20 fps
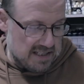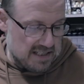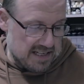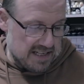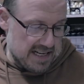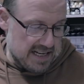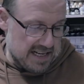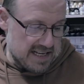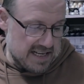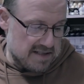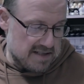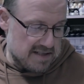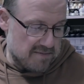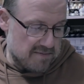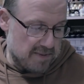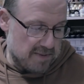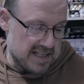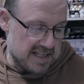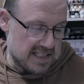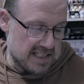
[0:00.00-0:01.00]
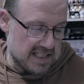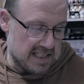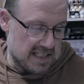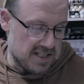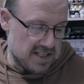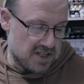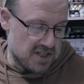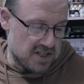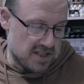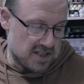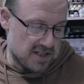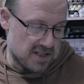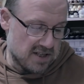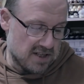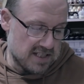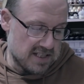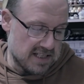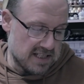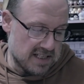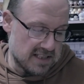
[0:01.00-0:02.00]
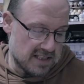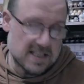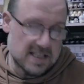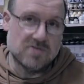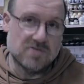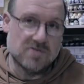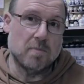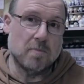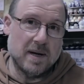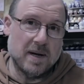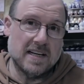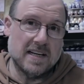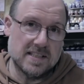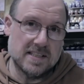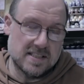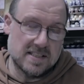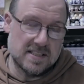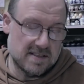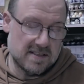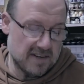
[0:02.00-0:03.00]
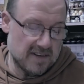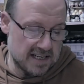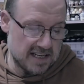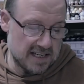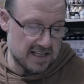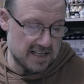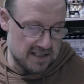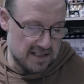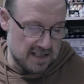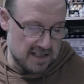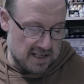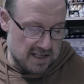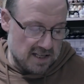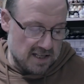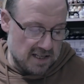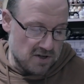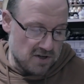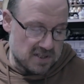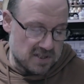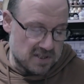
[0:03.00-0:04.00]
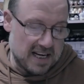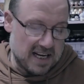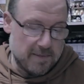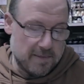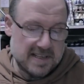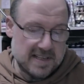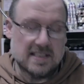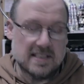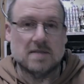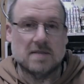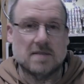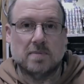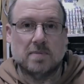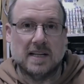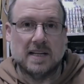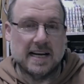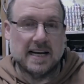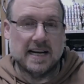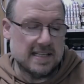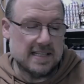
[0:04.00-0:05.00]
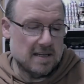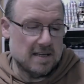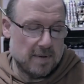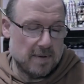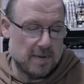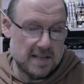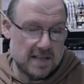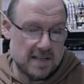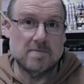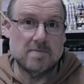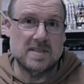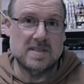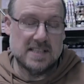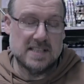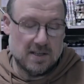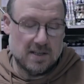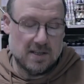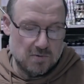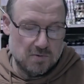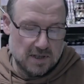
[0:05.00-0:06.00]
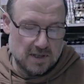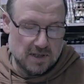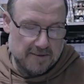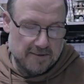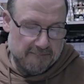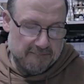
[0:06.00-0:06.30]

is basically chastising this rebellious civilian who's coming to complain about the mystic order.